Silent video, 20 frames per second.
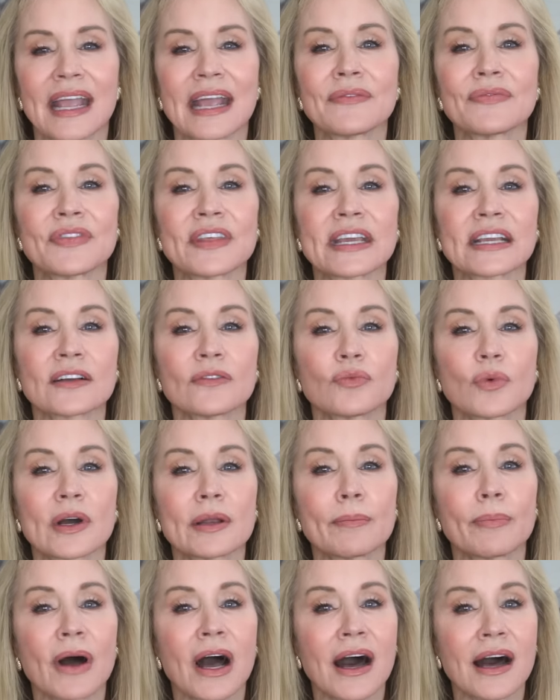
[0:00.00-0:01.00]
and think of
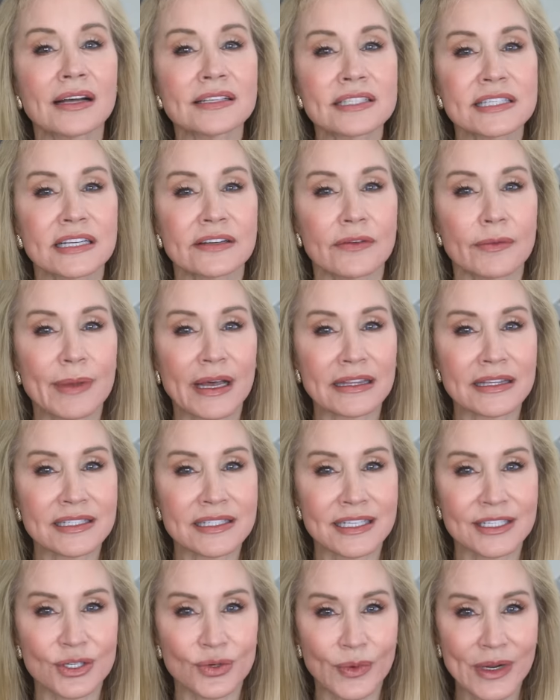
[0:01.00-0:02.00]
one positive about the
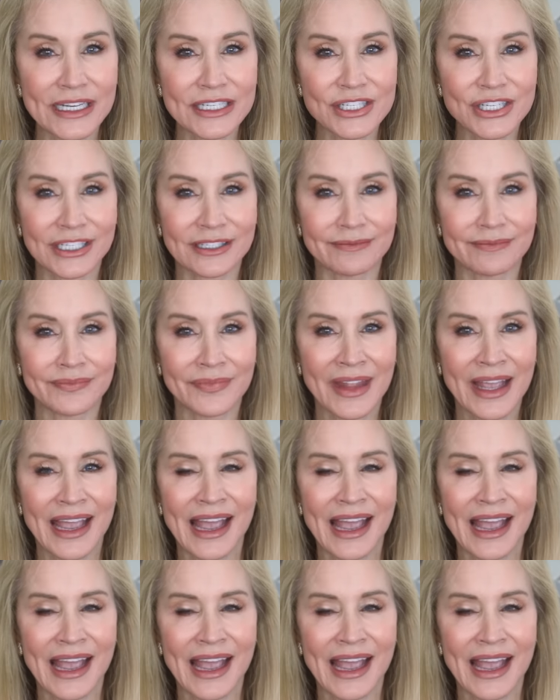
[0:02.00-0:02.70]
situation.